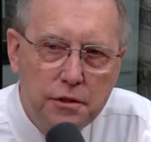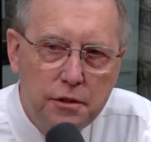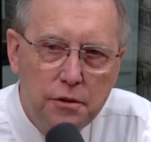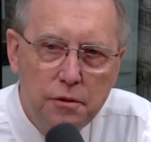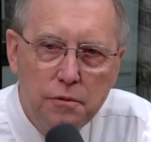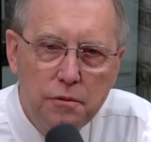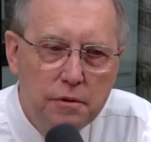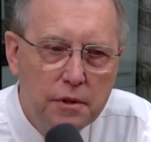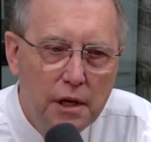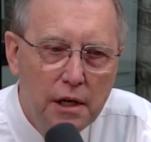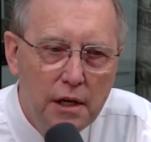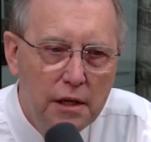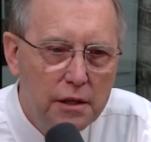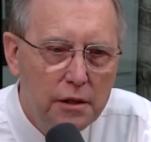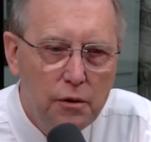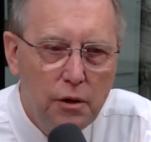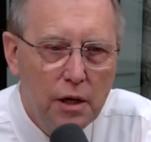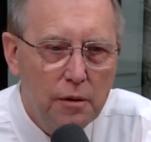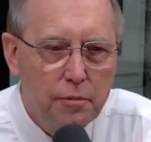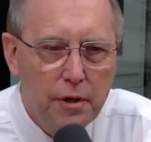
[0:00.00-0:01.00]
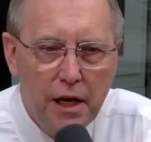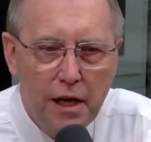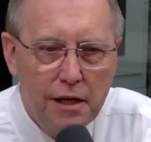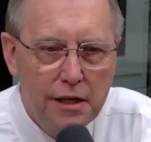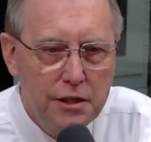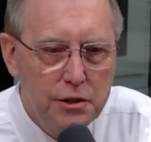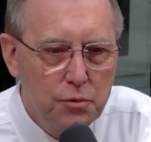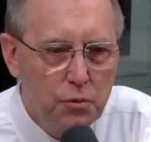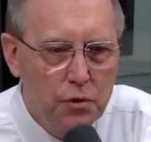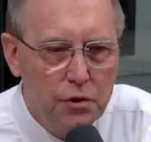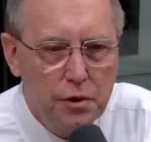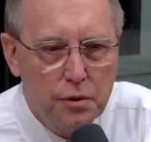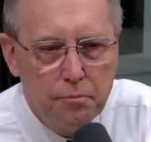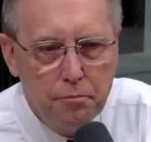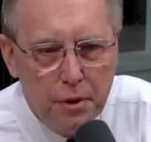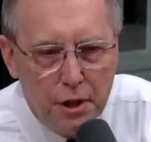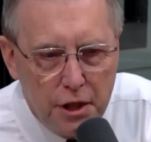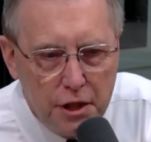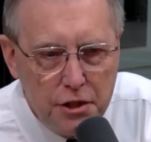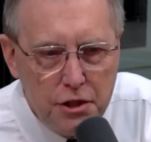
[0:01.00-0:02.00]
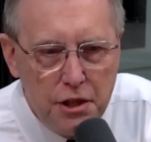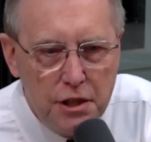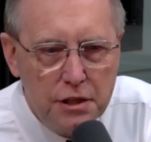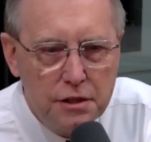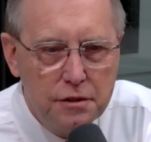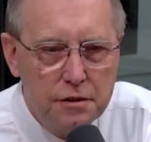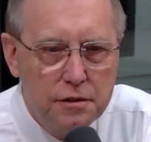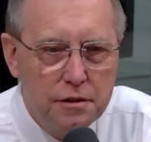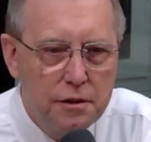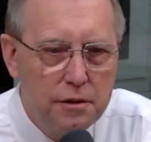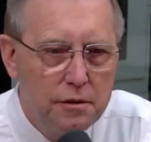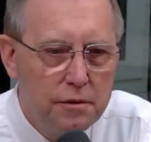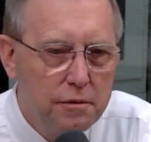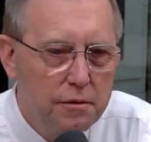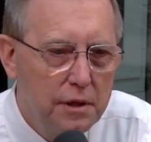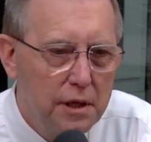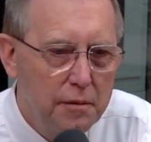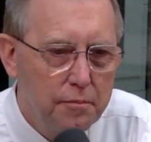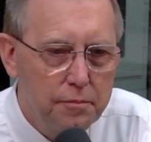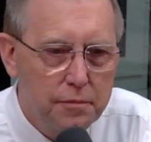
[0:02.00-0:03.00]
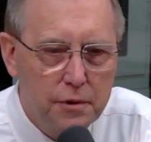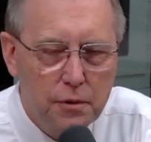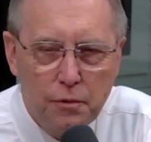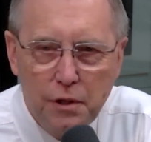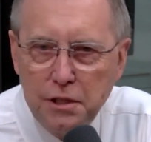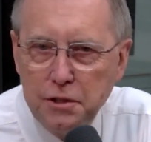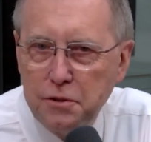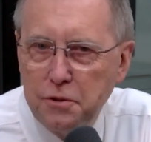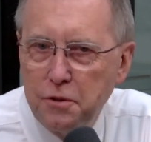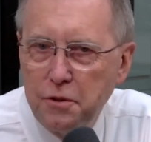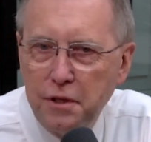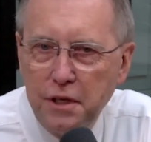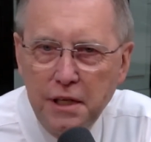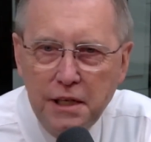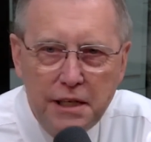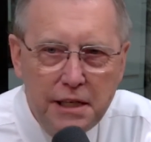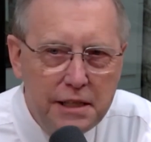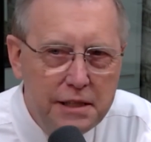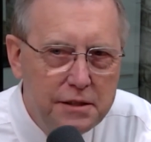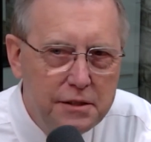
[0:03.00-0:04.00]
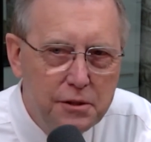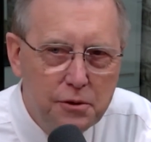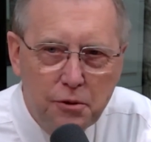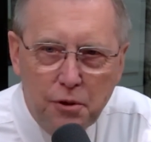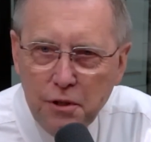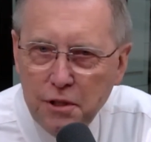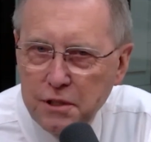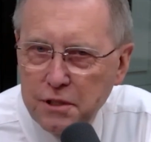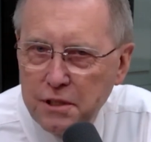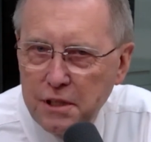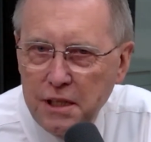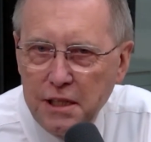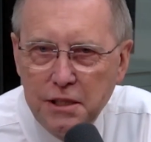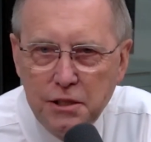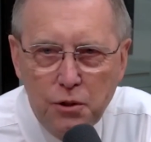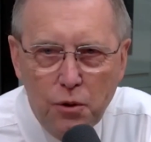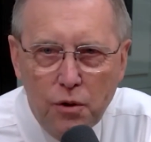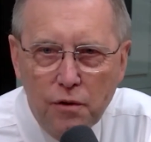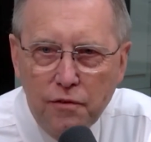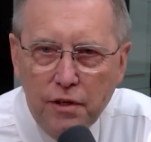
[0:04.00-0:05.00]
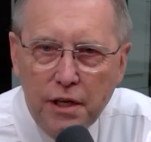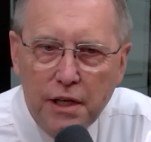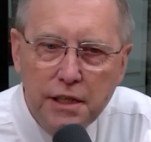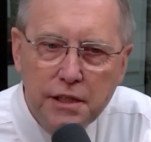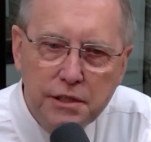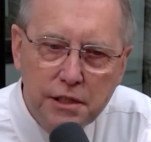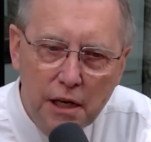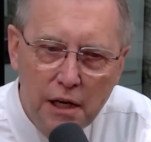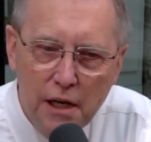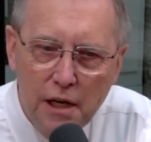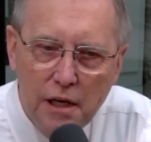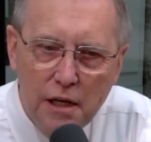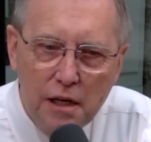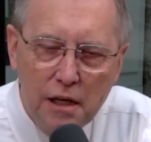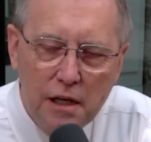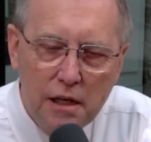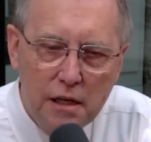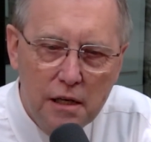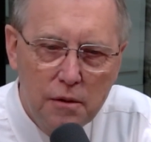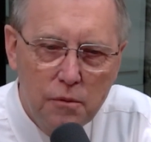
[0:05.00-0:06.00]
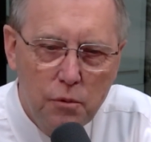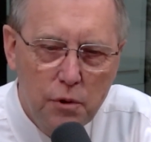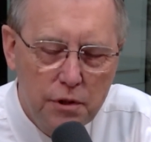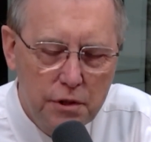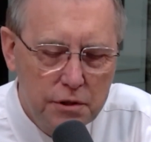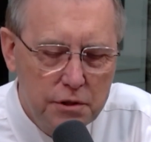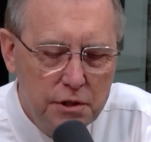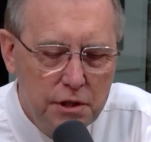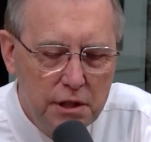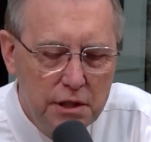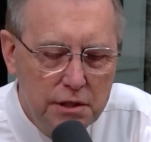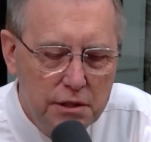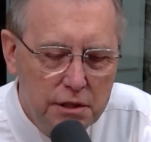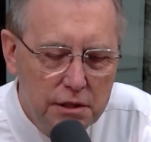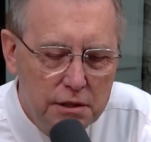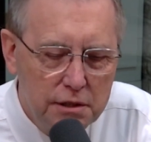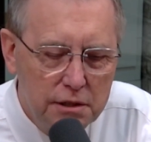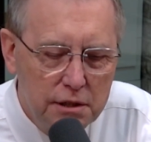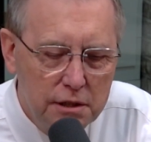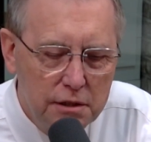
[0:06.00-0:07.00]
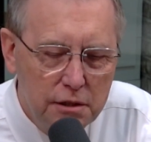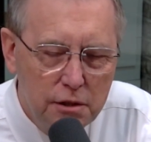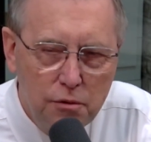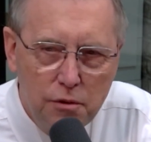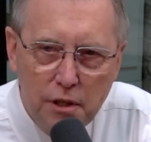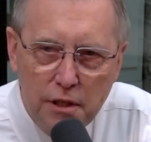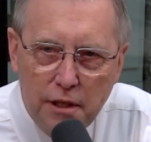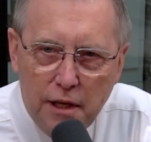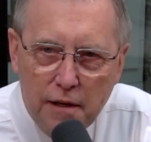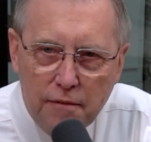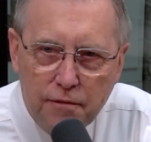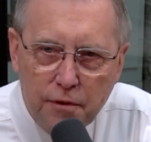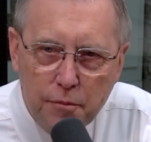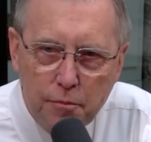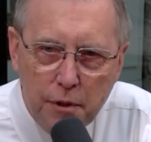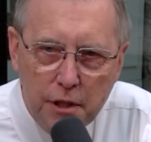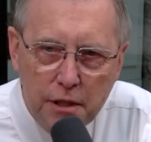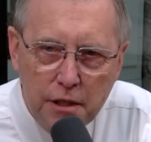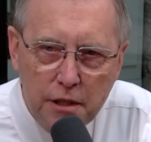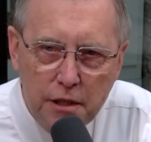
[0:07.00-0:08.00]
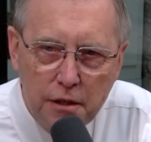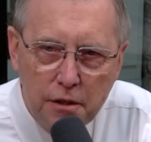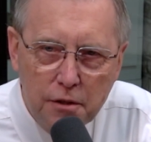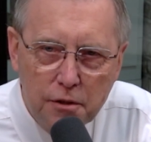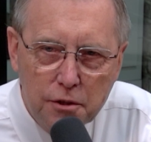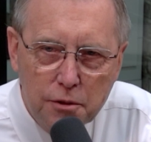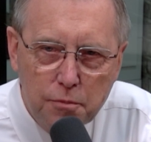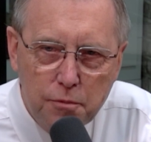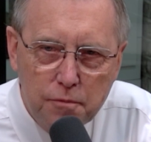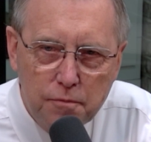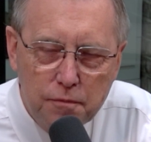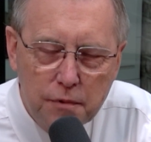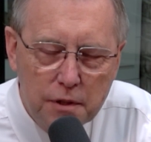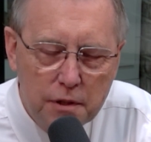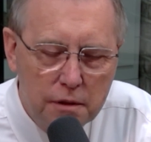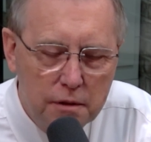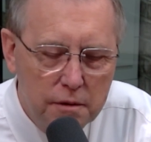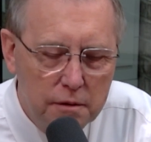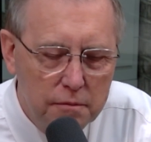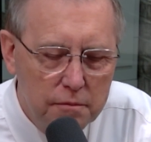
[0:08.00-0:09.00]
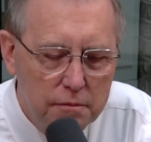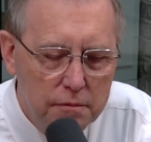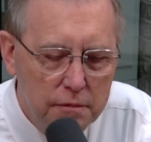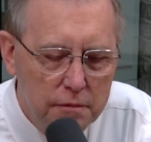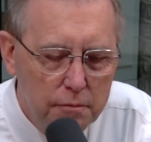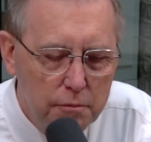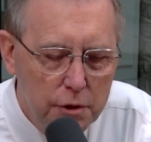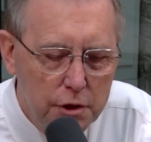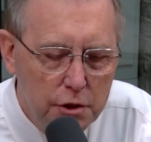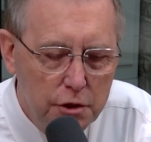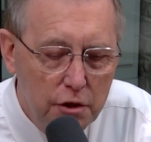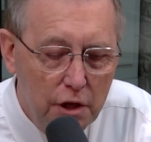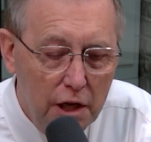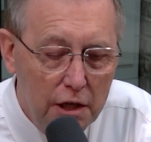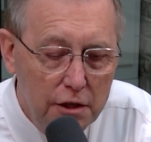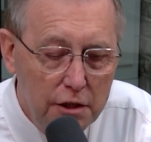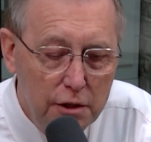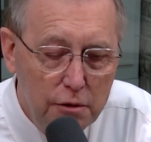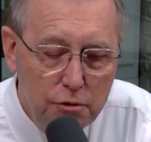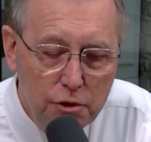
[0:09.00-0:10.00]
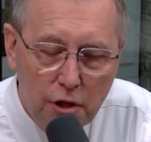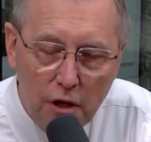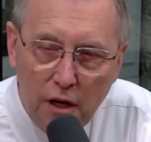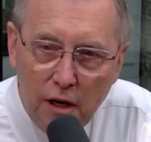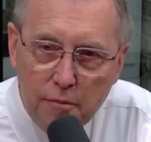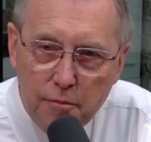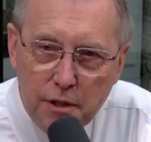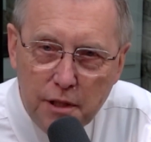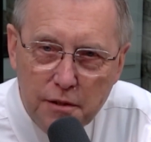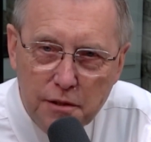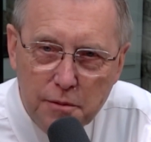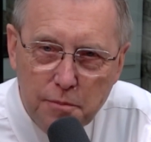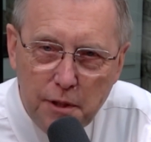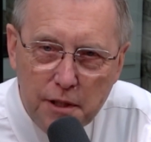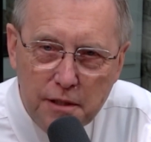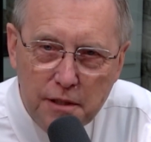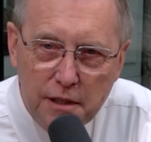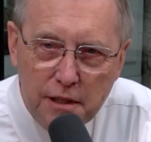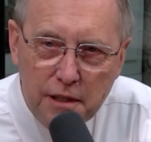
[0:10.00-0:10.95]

You help counties with their budget. You help the register of deeds, the trustees, whoever it is, with assistance. And you did that for many years. But you got a new job. Tell us about that.